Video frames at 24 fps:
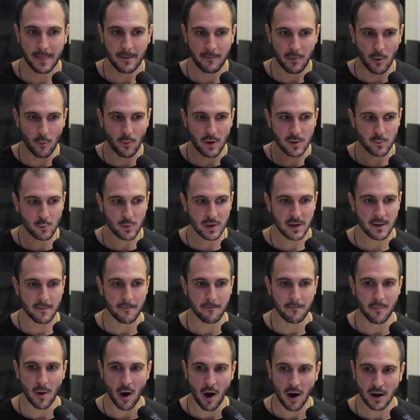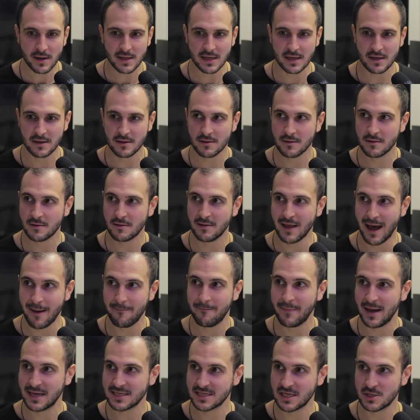But when we embody that
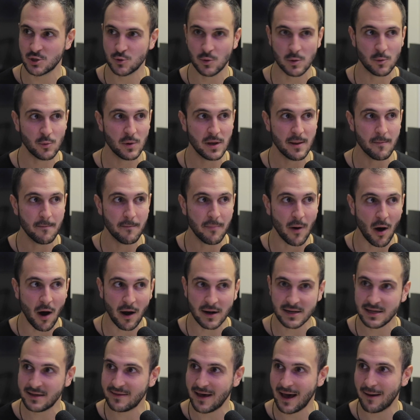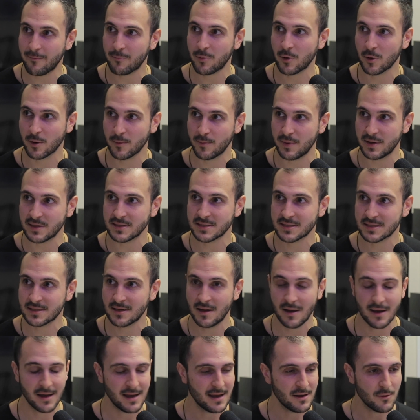message, when we embody that purpose,
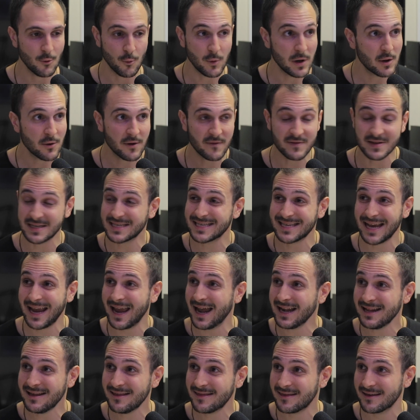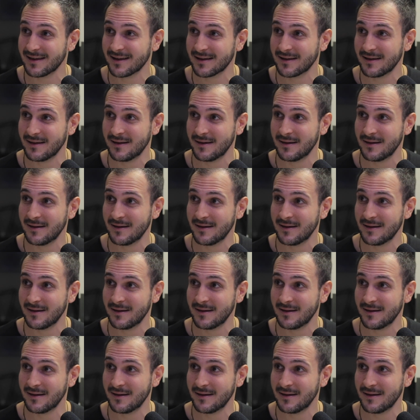we don't have to say anything.